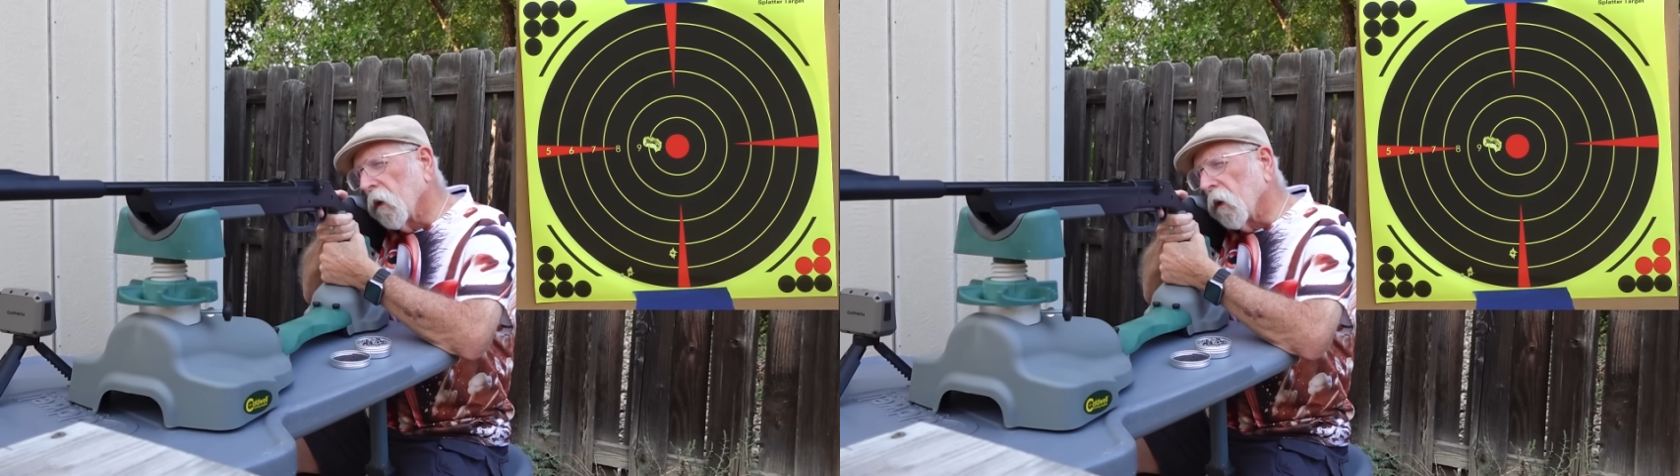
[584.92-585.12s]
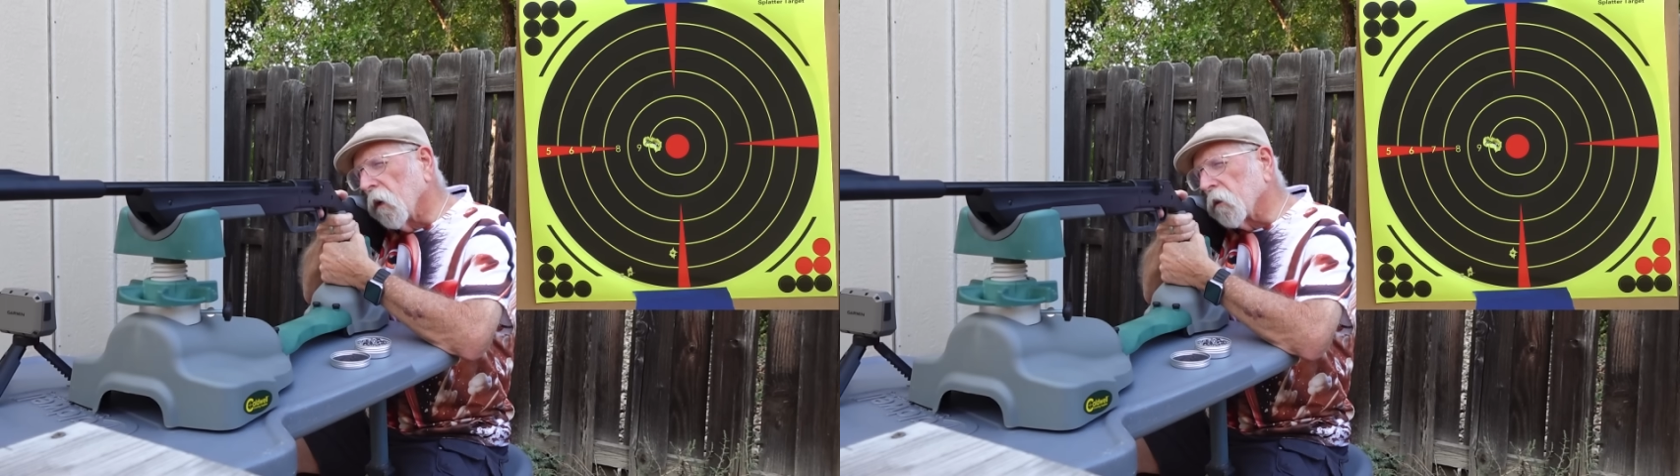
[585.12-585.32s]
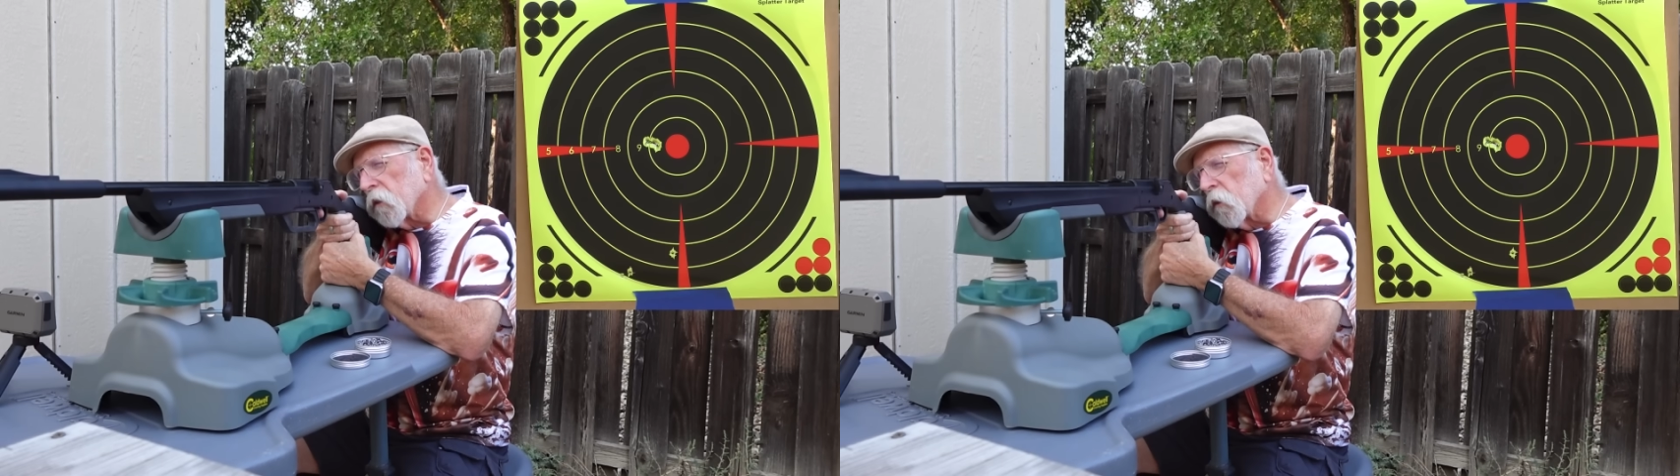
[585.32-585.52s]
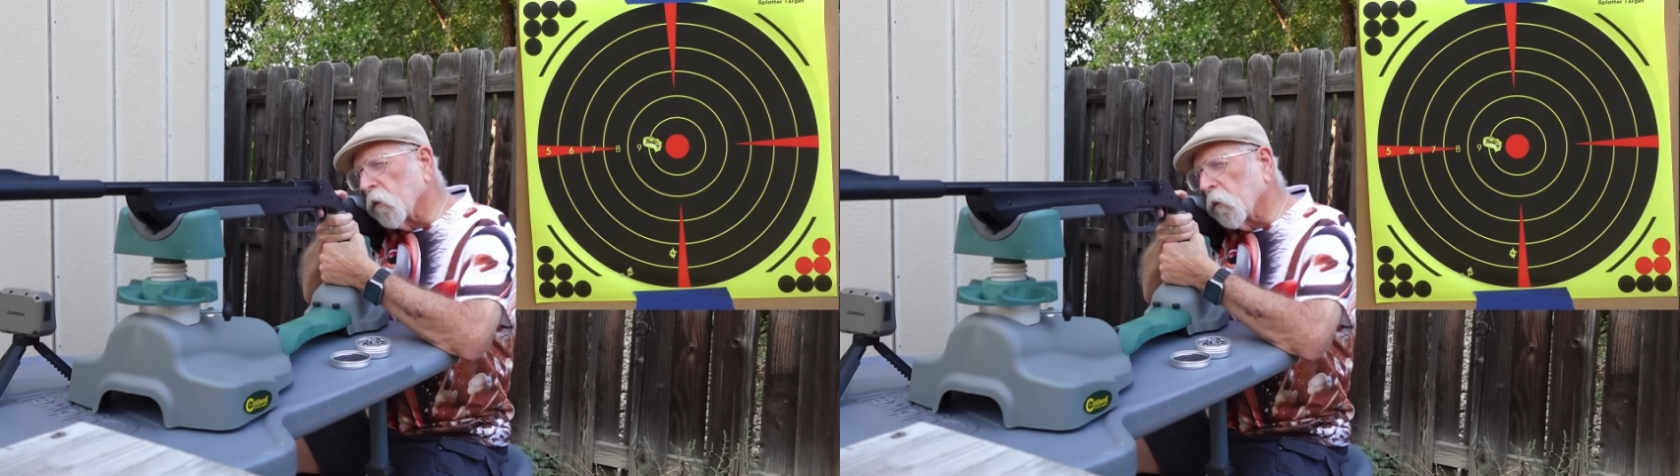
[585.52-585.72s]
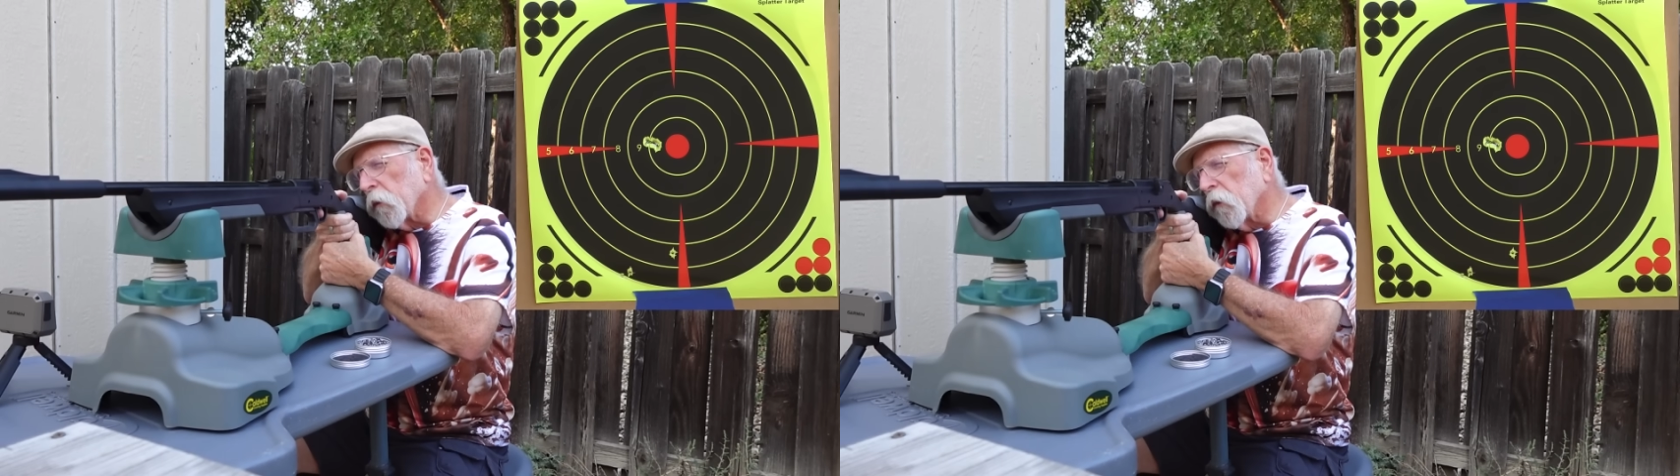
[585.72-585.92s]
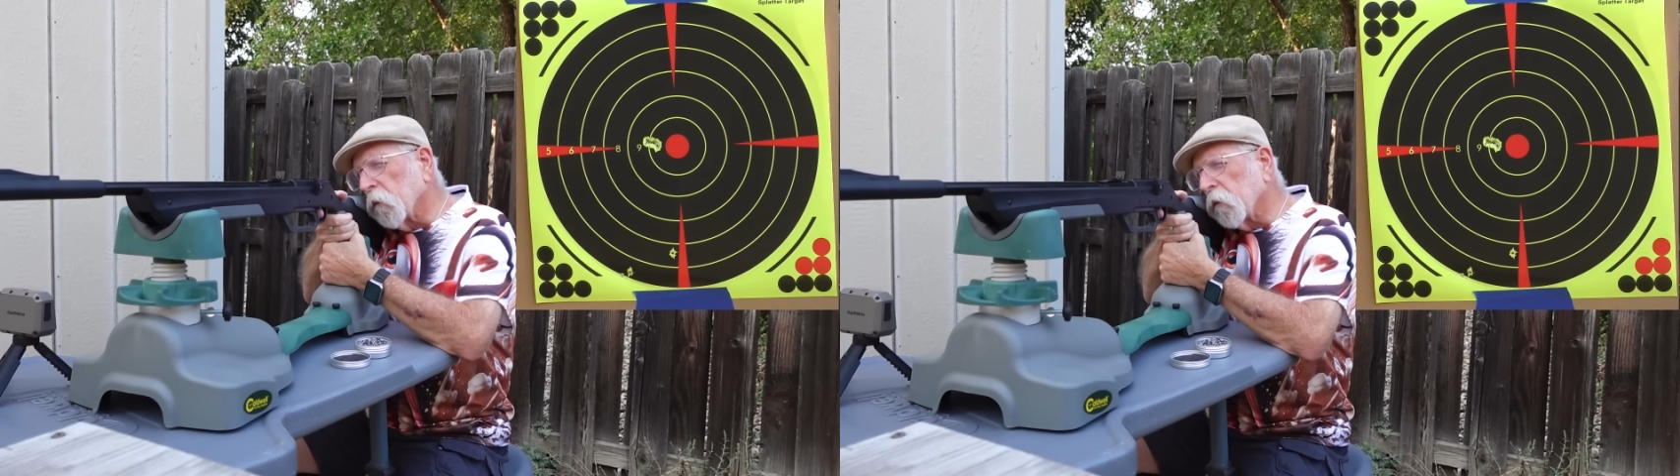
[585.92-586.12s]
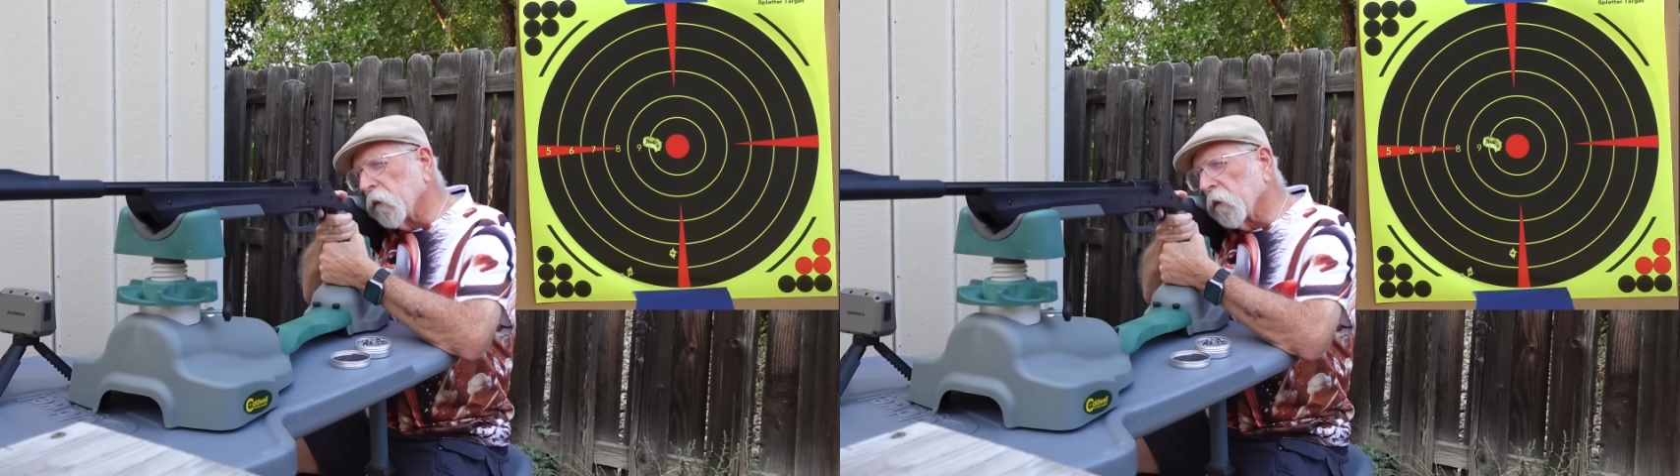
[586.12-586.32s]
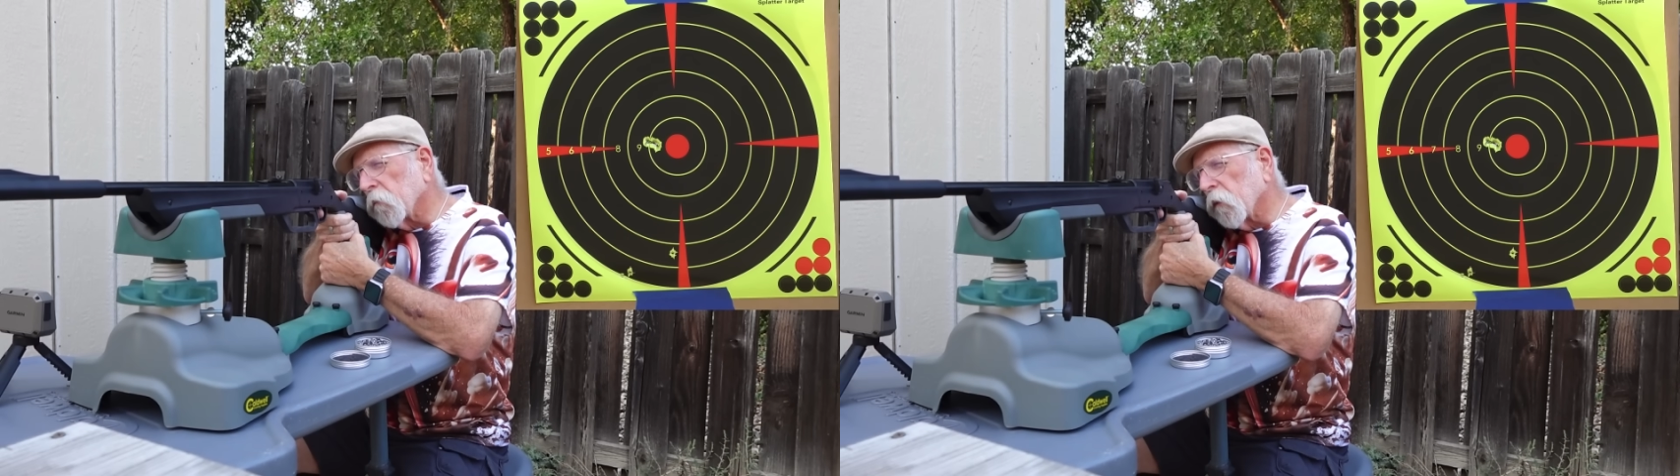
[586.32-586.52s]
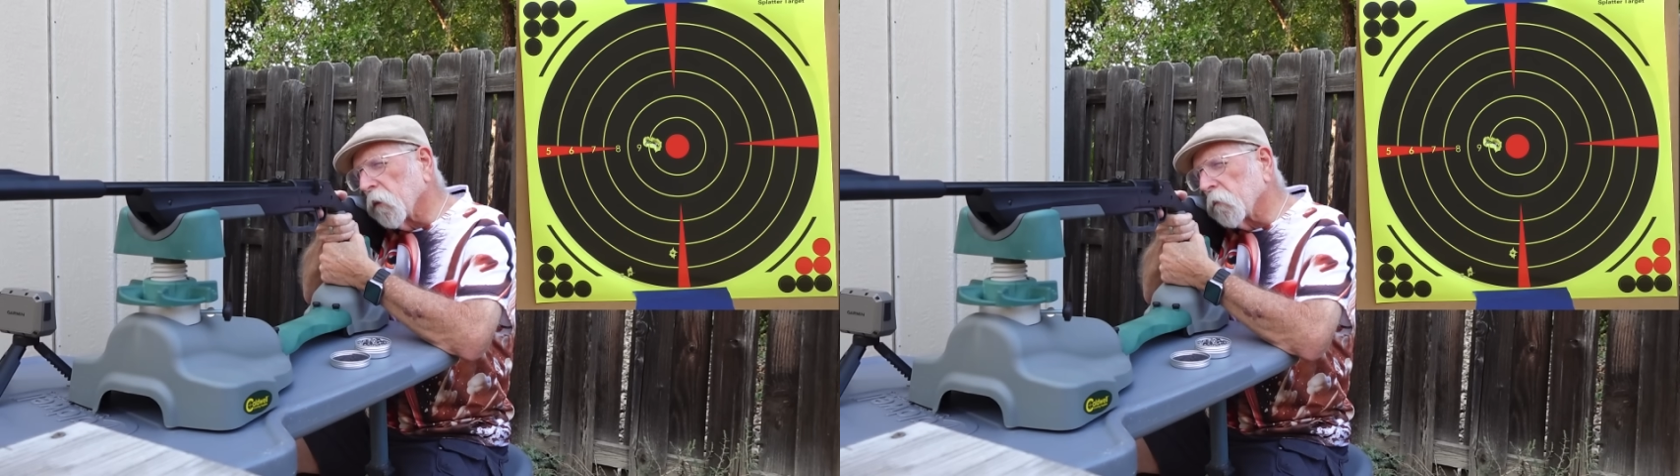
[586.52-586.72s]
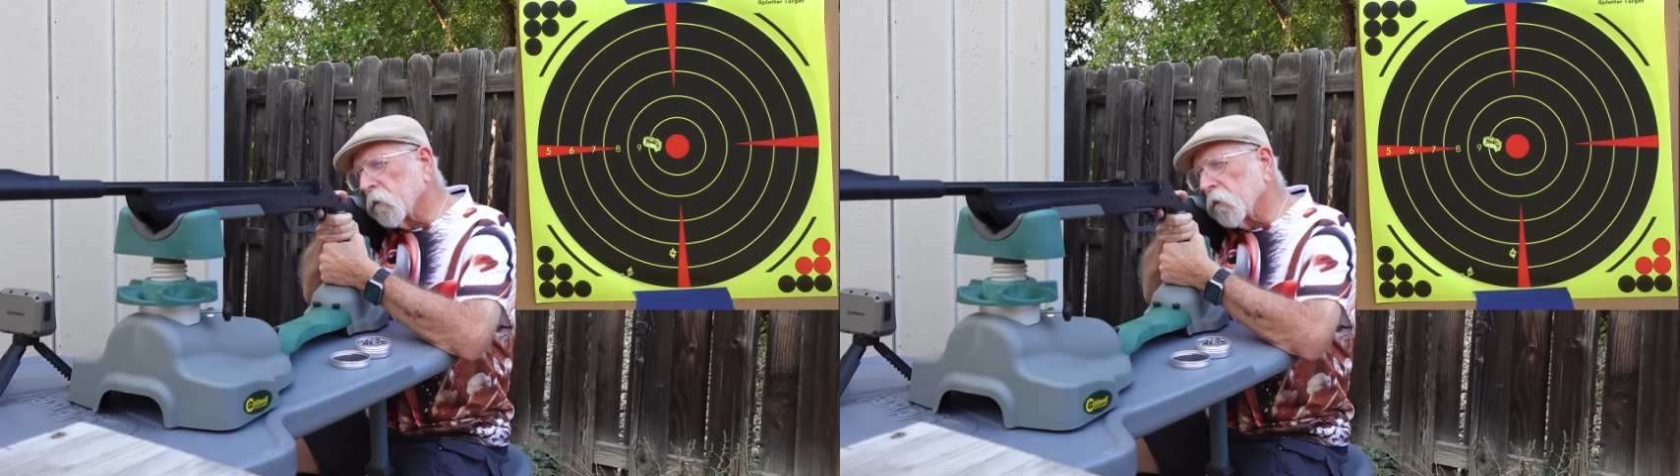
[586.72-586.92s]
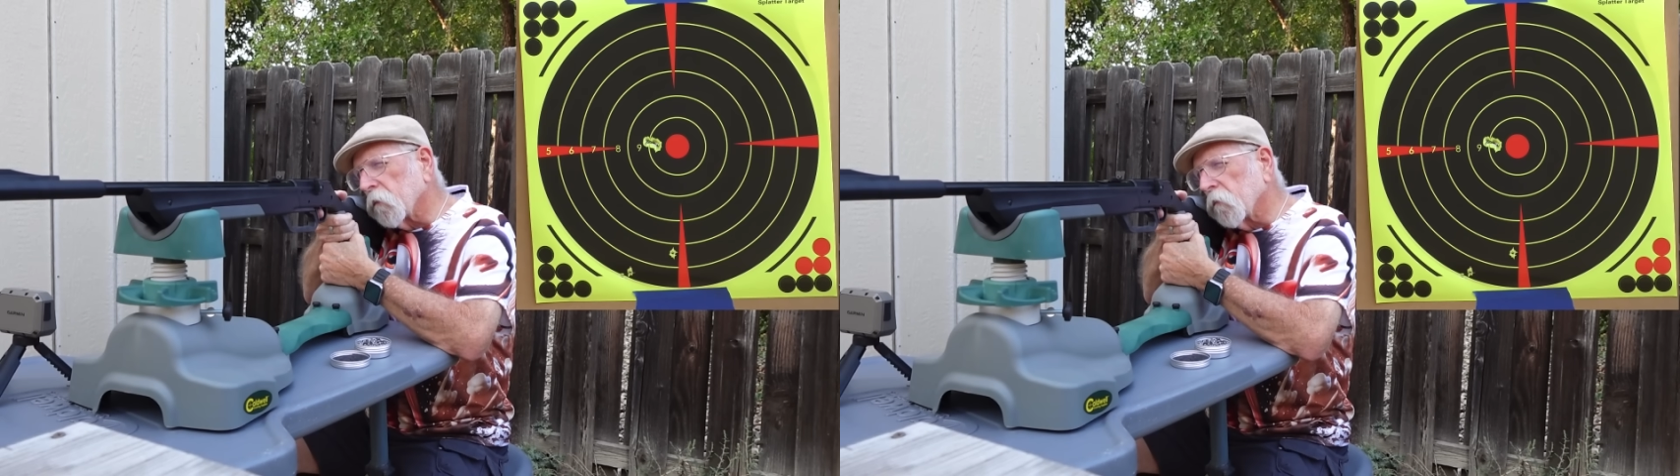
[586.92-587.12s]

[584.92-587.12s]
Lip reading: Let's see what we do with 10 pumps.